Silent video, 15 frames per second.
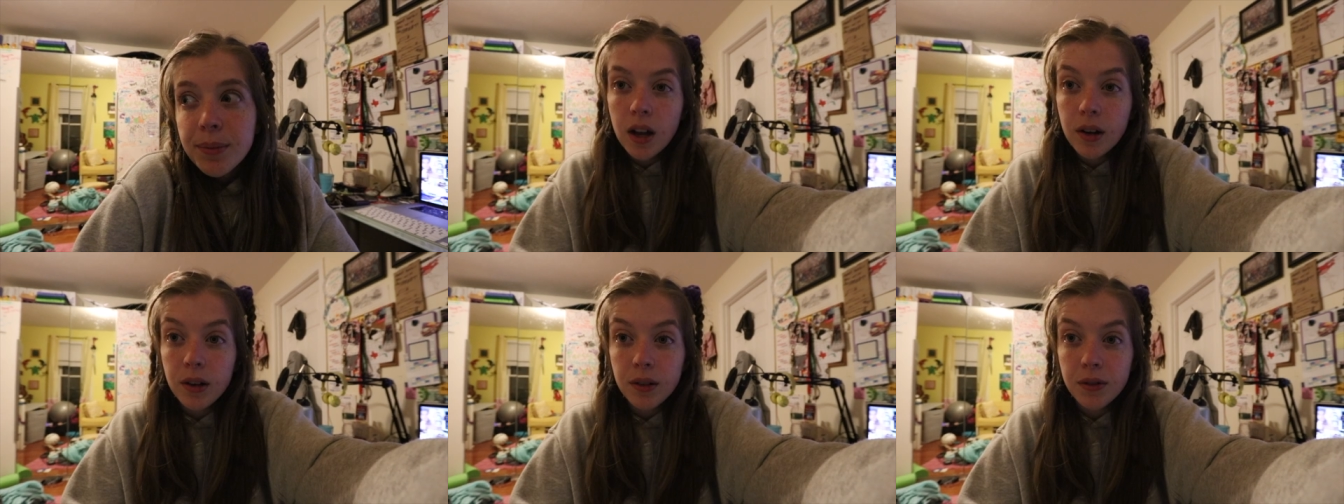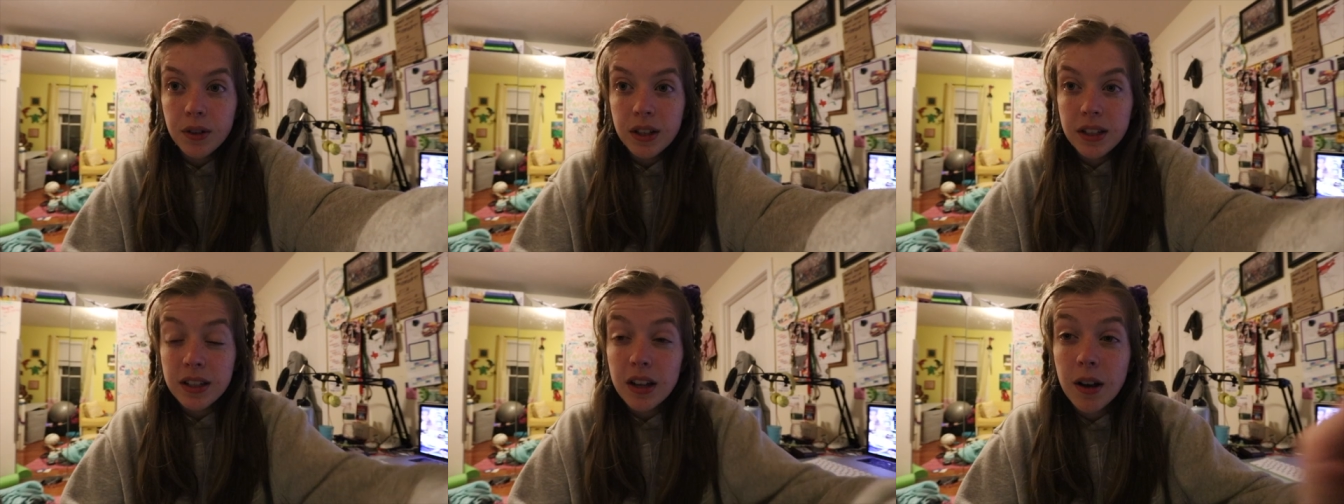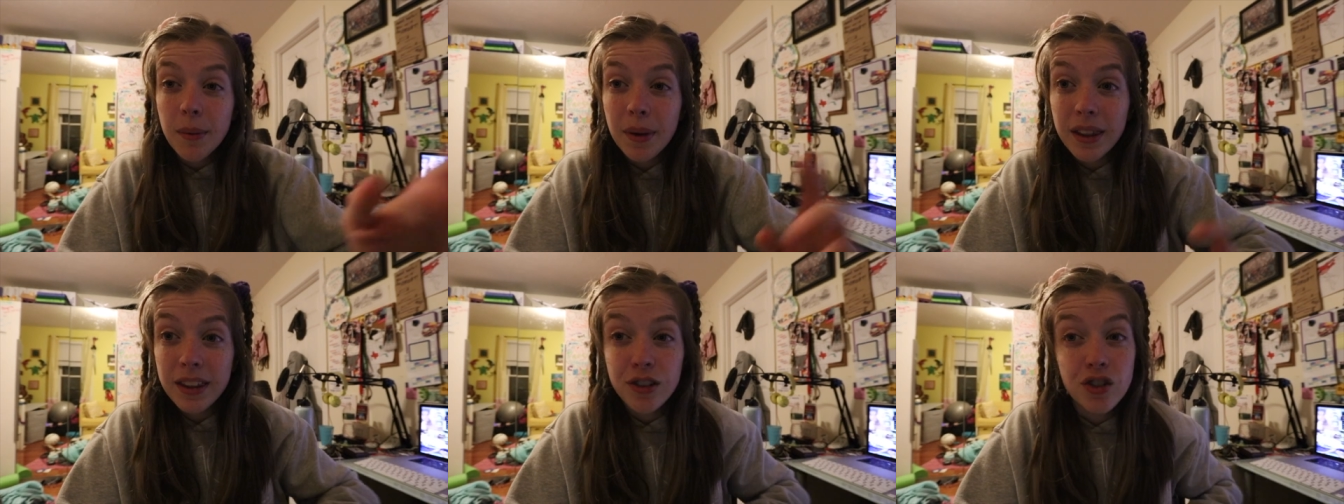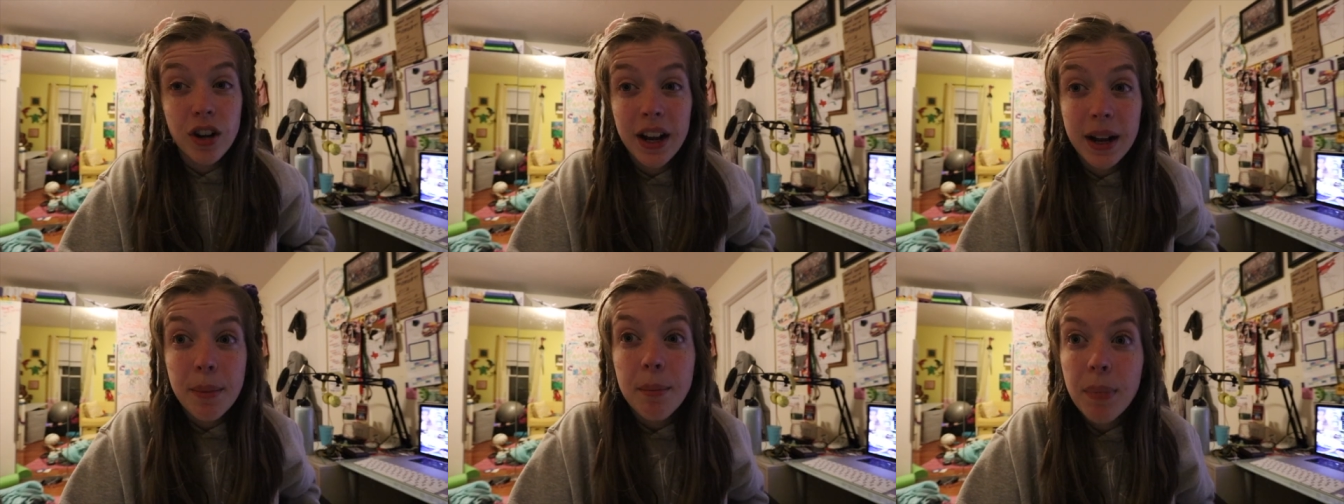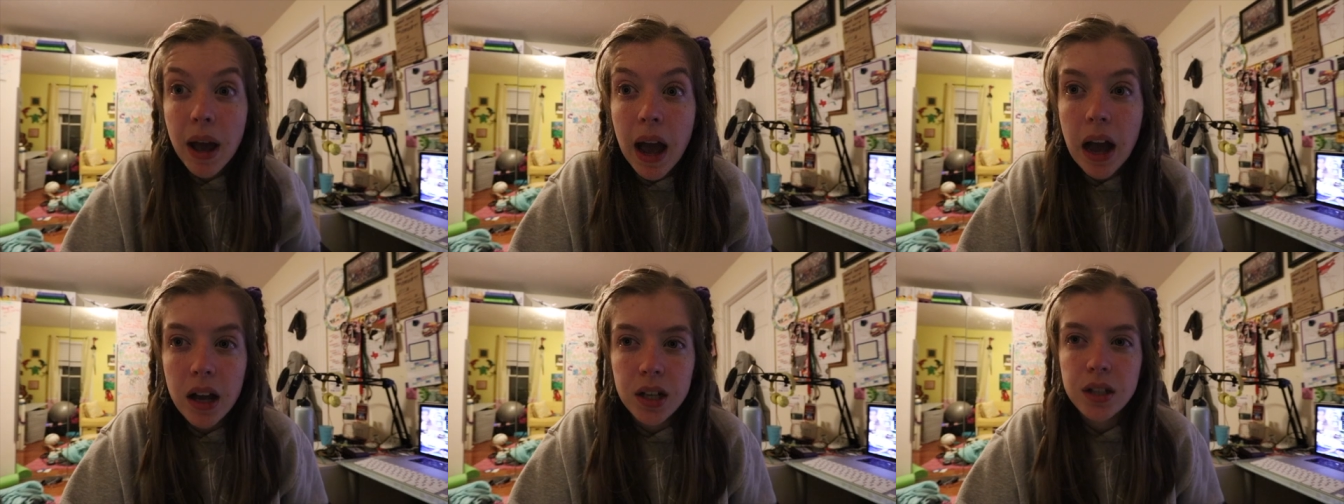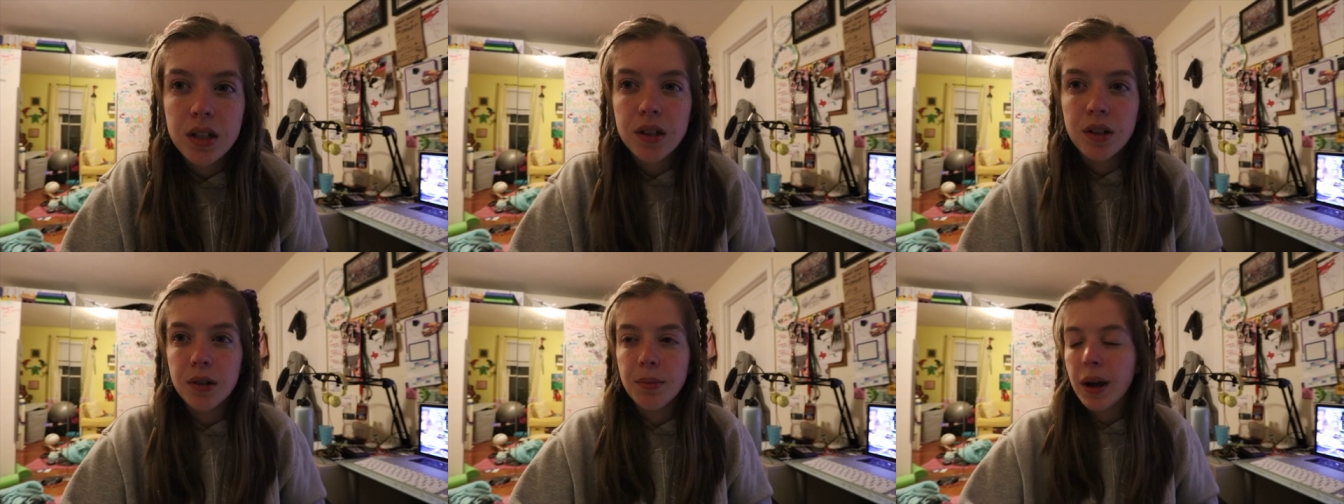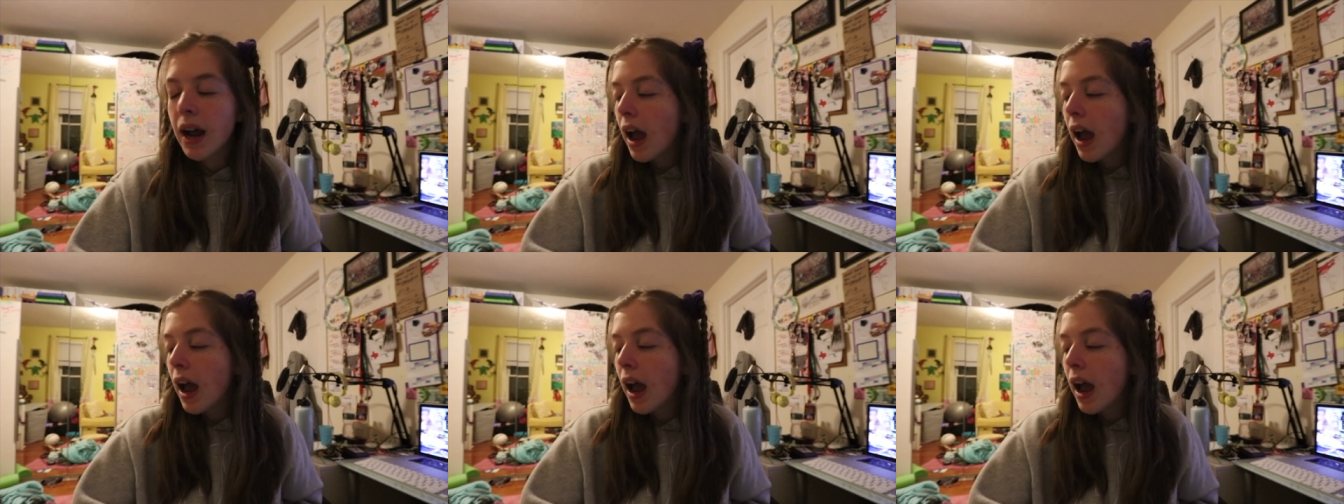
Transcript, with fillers: I don't know if you can tell by the giant bags under my